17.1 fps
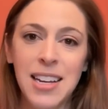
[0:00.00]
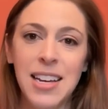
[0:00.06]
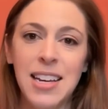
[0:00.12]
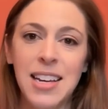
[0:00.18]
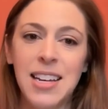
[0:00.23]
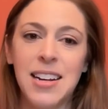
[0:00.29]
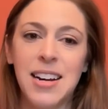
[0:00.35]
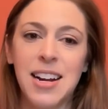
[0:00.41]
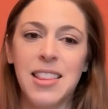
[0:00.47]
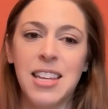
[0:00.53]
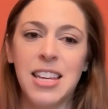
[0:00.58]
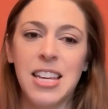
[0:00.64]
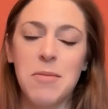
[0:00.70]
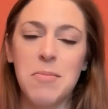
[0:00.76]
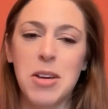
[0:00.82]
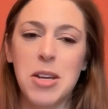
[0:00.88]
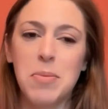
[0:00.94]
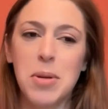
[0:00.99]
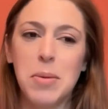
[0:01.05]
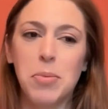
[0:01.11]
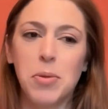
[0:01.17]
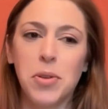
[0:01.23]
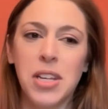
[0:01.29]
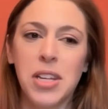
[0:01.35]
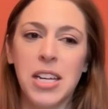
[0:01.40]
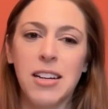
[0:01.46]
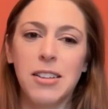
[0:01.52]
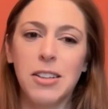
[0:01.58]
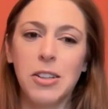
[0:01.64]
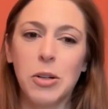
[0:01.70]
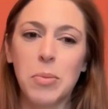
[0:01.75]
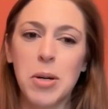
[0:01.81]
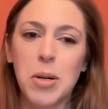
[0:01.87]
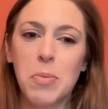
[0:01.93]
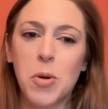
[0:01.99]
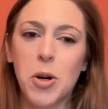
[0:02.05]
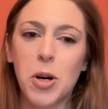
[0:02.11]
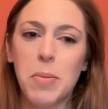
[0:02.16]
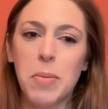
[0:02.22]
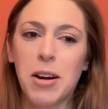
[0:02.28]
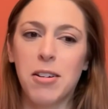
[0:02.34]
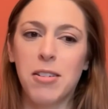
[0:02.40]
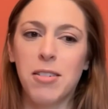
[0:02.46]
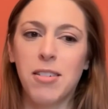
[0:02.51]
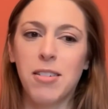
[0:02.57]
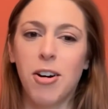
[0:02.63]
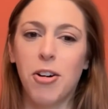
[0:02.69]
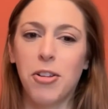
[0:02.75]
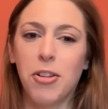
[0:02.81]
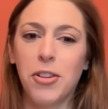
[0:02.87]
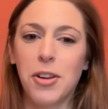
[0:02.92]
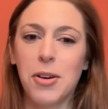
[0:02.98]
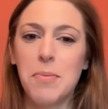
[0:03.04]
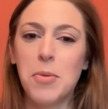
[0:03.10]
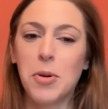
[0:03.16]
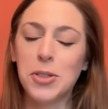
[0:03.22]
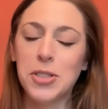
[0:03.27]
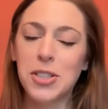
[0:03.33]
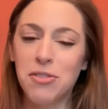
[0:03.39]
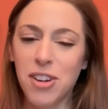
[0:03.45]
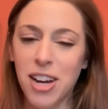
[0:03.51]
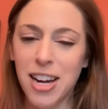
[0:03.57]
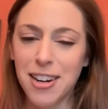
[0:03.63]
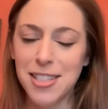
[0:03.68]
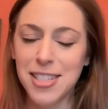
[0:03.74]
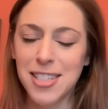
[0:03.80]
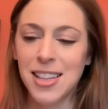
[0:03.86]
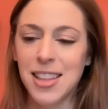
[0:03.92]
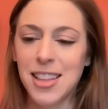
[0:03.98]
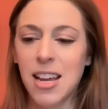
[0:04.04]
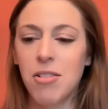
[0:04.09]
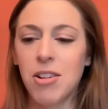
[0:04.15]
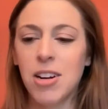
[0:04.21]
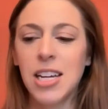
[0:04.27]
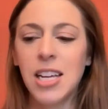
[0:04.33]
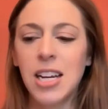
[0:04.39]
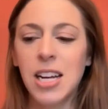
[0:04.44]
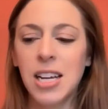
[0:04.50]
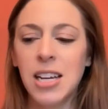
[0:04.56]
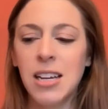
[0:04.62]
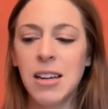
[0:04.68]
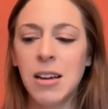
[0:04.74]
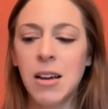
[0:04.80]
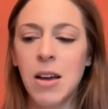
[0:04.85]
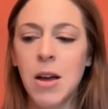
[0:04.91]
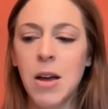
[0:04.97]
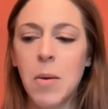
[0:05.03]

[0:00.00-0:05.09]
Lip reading: And I think it made people think a little bit more about all the emulsifiers that they were eating.